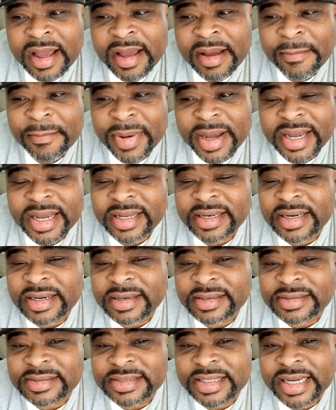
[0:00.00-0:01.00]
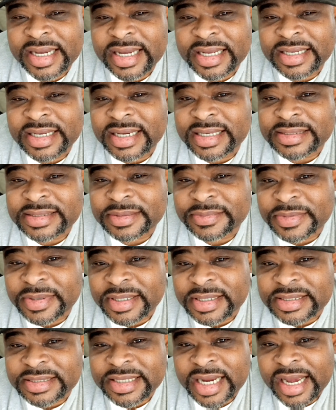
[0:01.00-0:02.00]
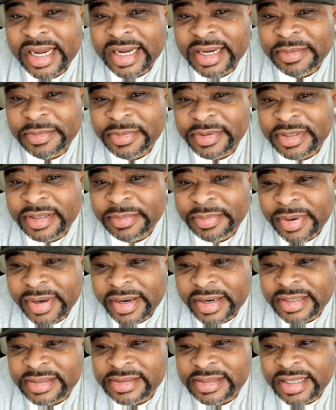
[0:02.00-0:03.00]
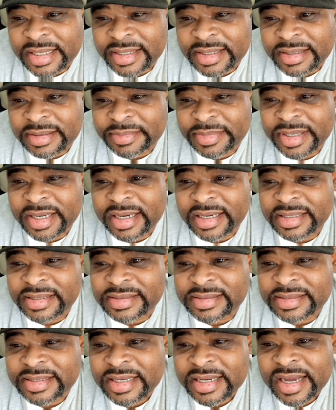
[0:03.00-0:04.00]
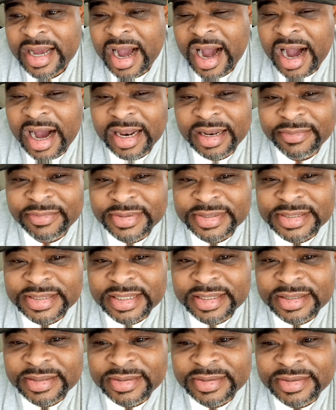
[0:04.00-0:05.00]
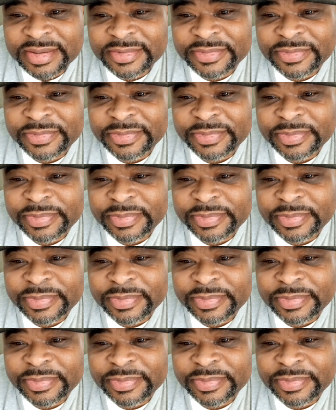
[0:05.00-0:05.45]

but he knows that he doesn't want to shack up with her parents later on because all of us know of